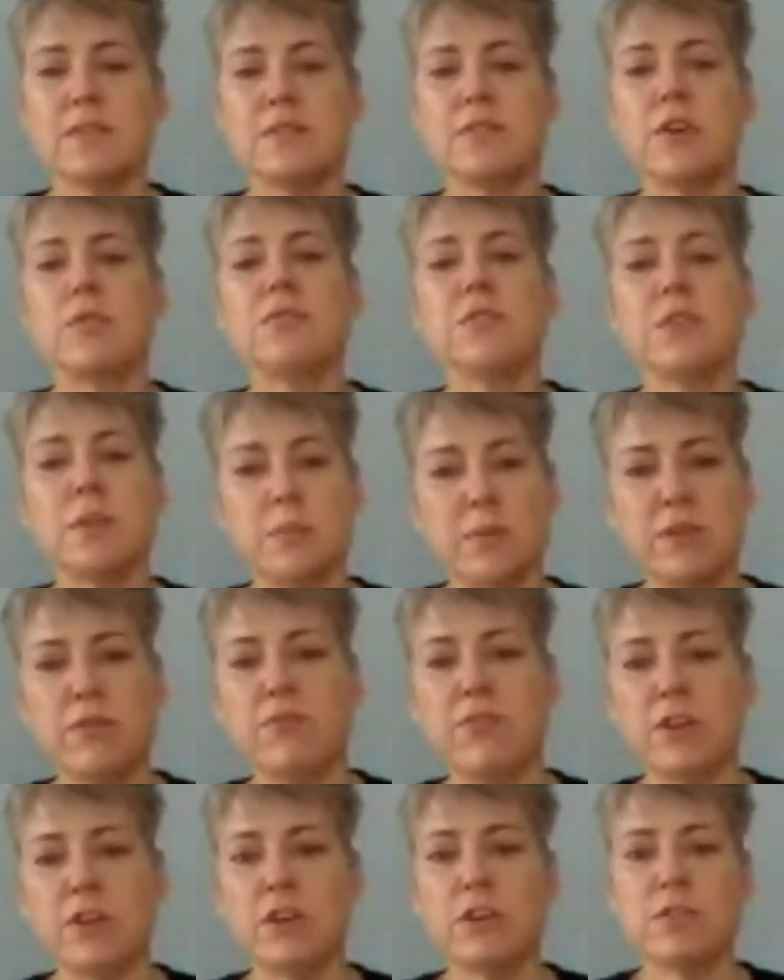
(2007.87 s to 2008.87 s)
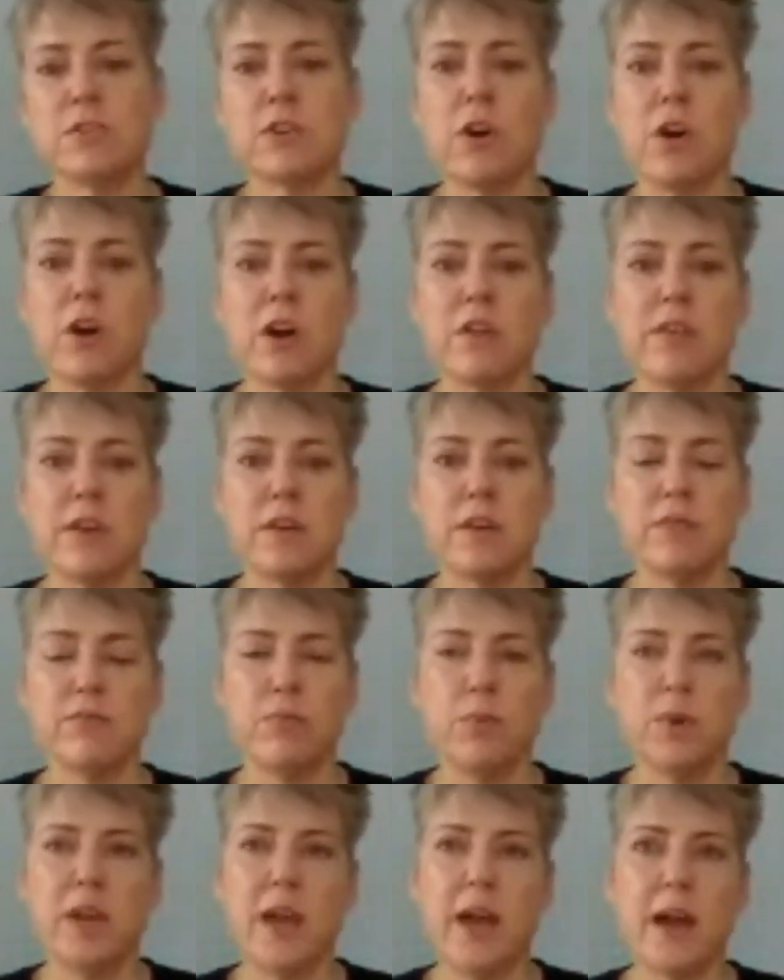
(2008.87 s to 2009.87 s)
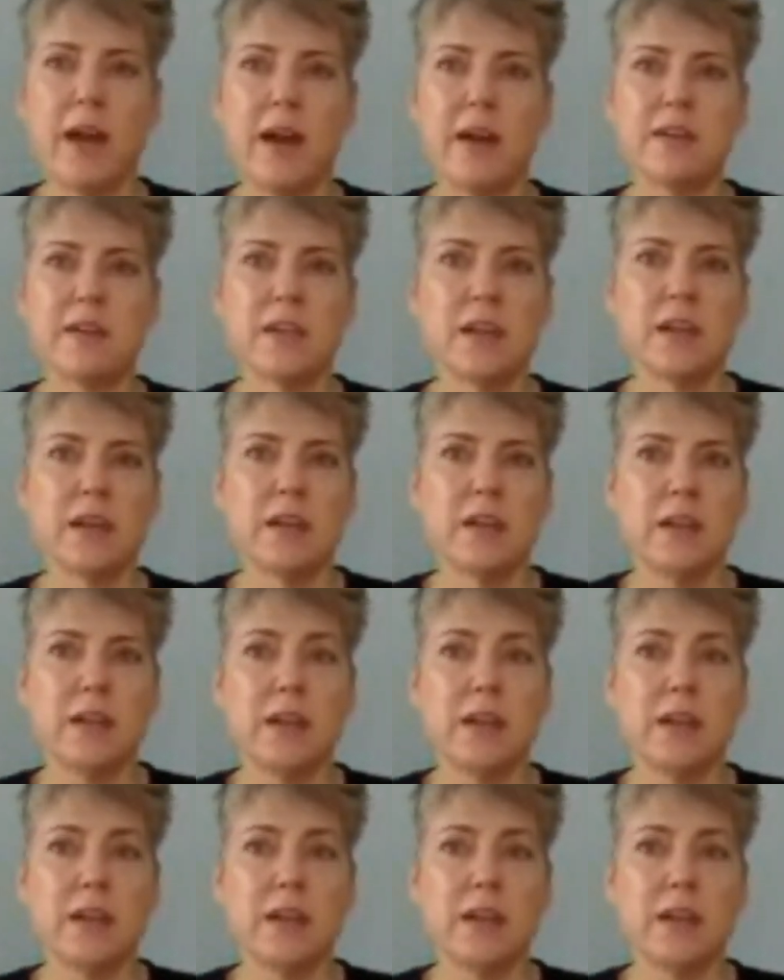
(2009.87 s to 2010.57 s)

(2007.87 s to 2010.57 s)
so some of the figures are that if we had